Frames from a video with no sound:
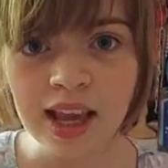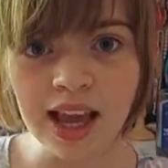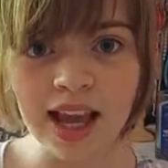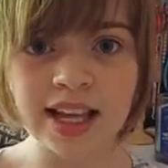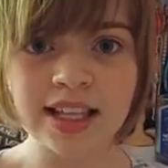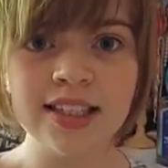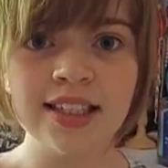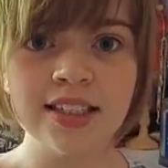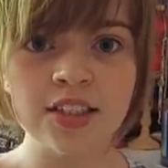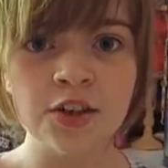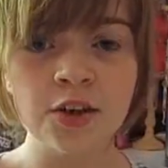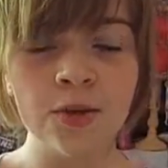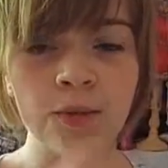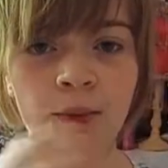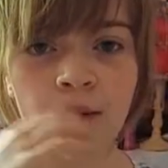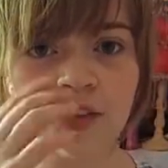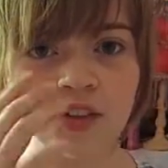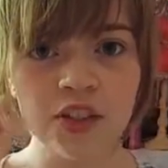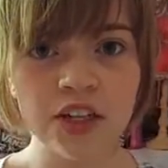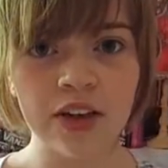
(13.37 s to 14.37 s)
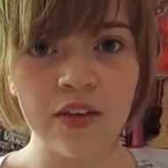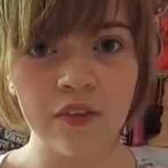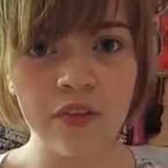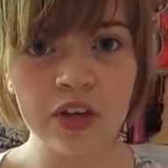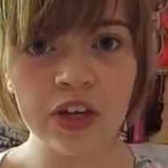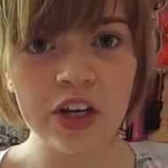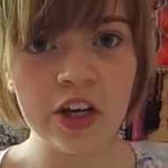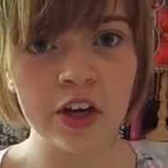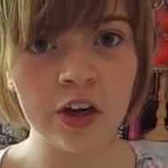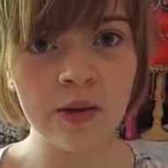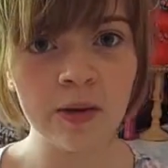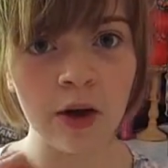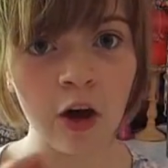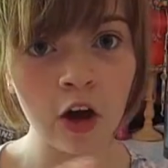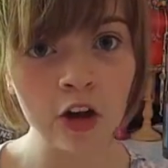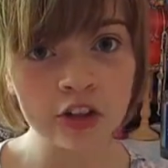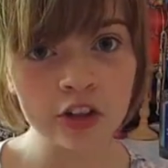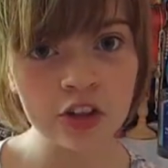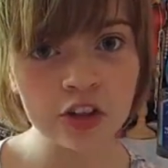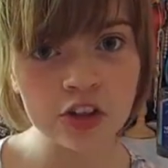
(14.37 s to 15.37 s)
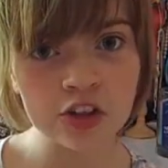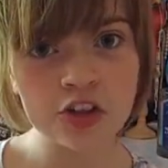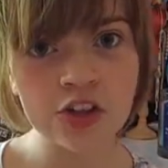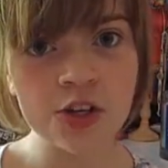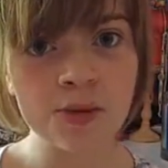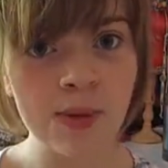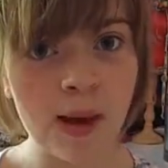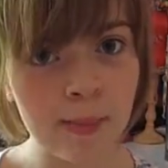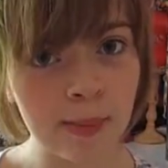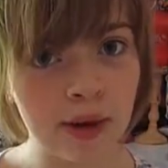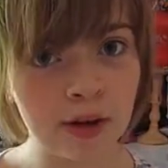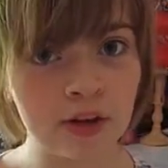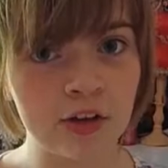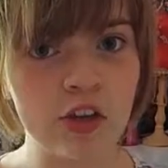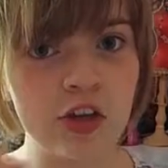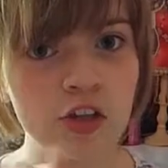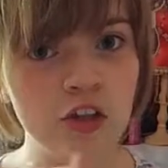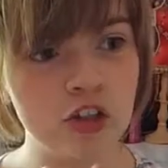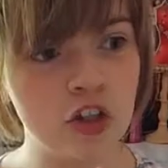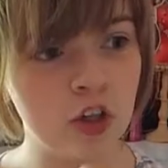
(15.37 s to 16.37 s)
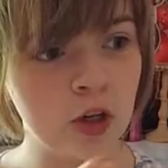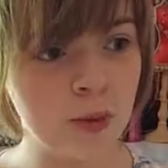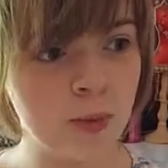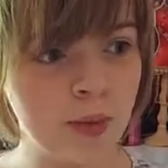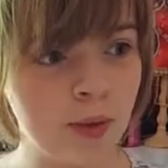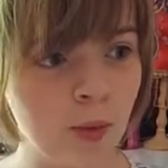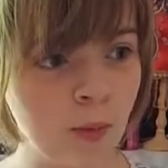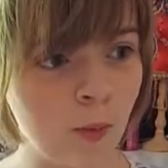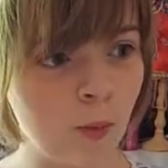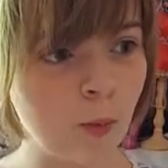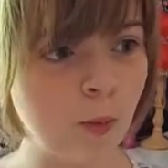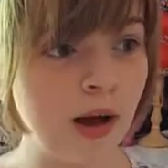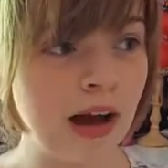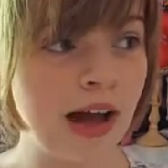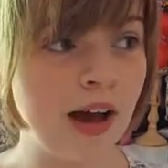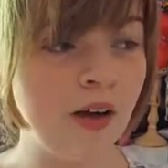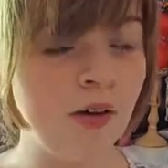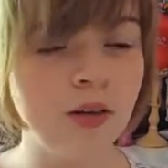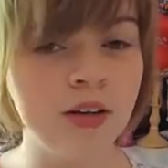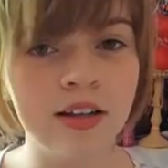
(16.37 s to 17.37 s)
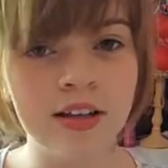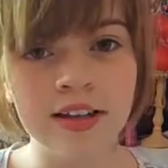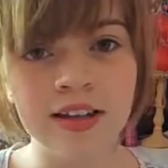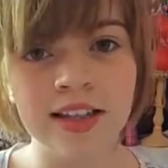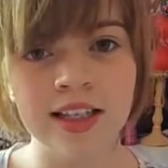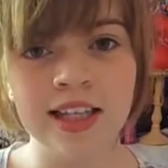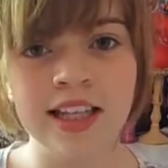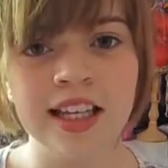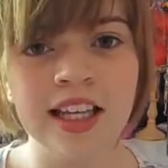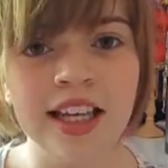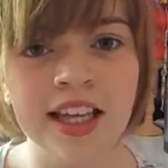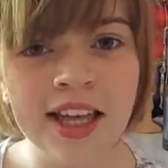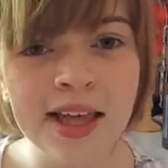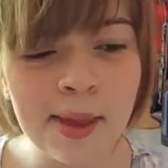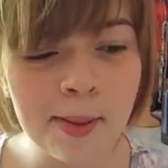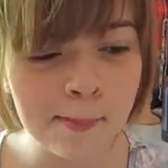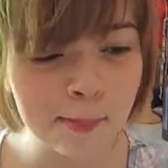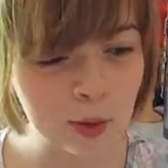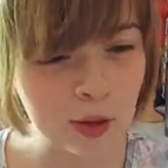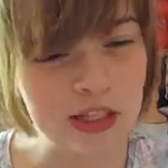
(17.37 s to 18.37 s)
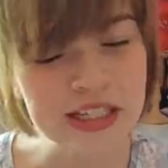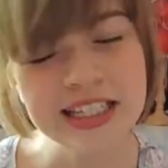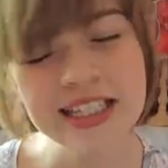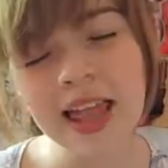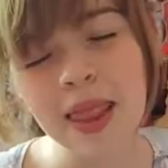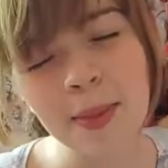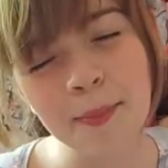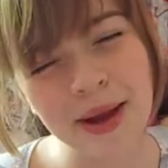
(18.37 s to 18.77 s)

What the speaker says: and you're watching a video on YouTube about YouTube. Wow. Pointing out the